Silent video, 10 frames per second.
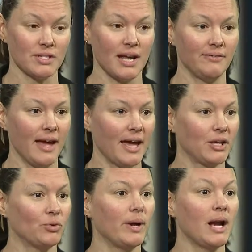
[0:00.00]
and I've had a
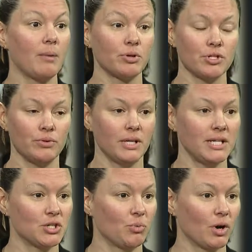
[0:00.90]
great opportunity
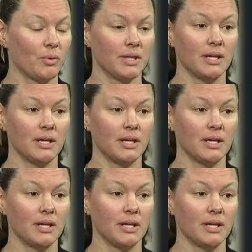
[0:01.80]
to work with a